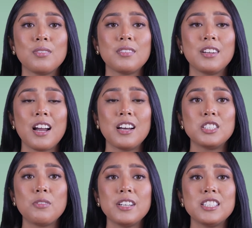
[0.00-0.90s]
The
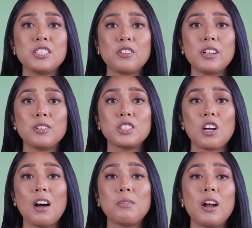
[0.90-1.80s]
consequences for those
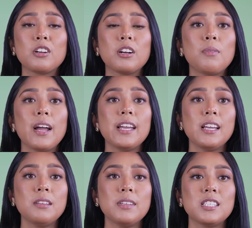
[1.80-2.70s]
caught laundering money
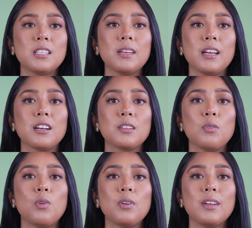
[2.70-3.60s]
can be severe.
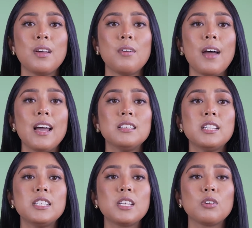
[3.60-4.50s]

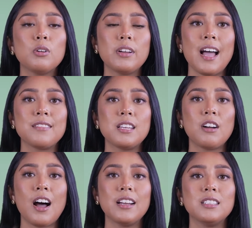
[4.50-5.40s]
Penalties include hefty
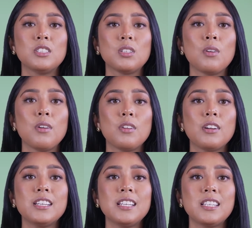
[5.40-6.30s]
fines,
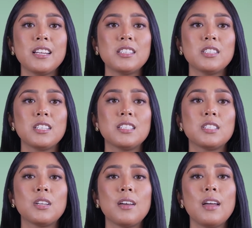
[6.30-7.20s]
prison
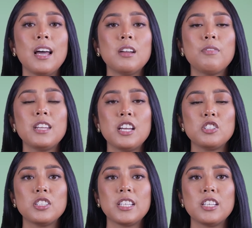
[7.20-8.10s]
sentences, and the
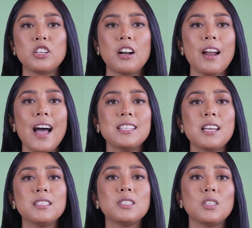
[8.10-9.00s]
potential seizure of
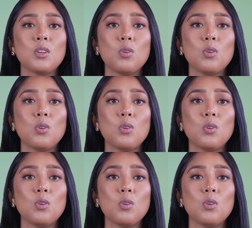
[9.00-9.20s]
assets.